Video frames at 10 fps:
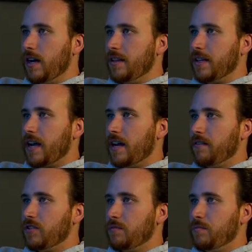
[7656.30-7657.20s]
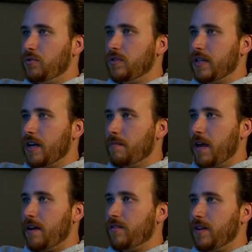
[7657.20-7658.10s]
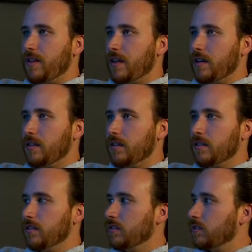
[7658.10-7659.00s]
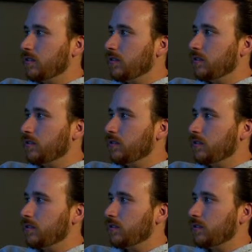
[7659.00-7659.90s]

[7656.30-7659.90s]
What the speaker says: and then kind of just boosting up everything as